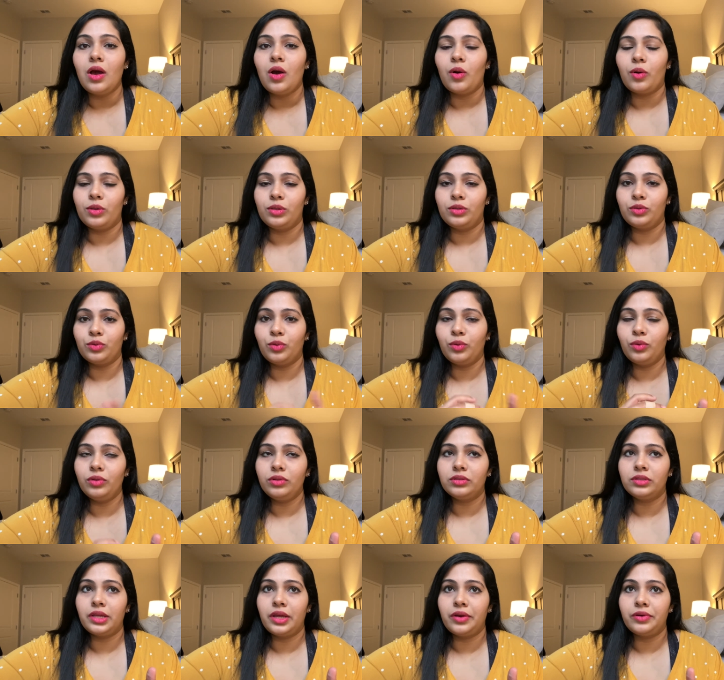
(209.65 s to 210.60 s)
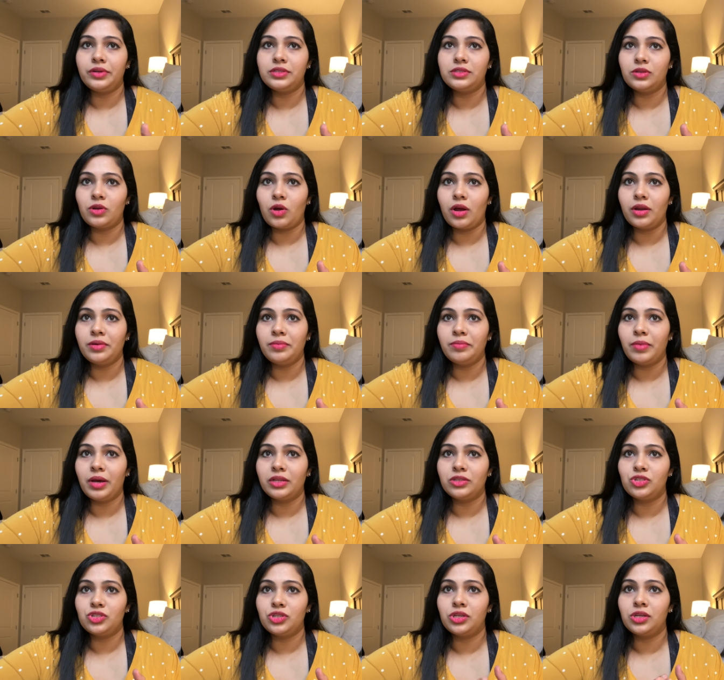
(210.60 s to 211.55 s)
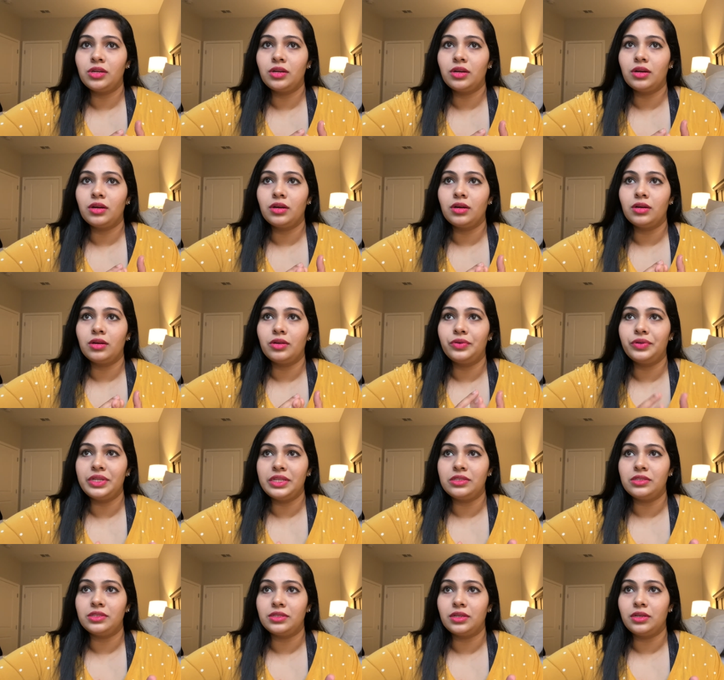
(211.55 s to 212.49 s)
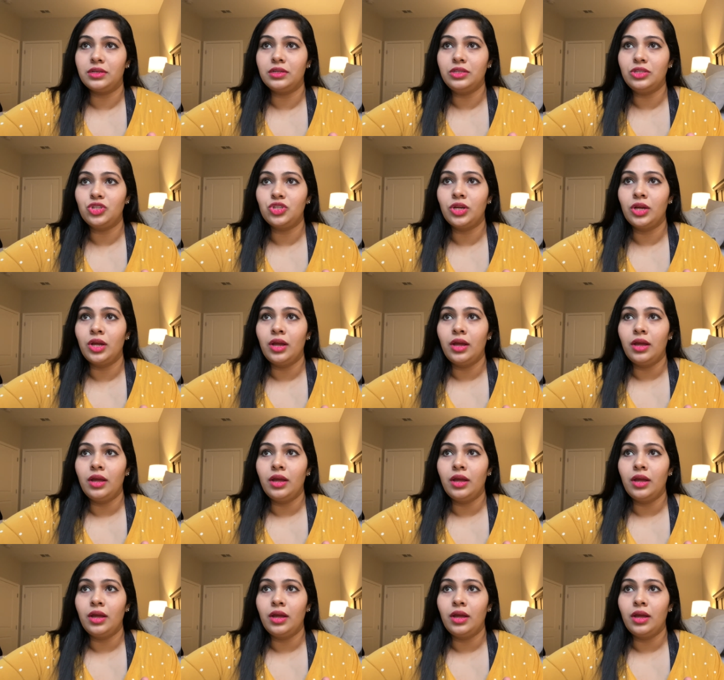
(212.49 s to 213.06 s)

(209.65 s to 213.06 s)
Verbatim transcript: Although there is not much research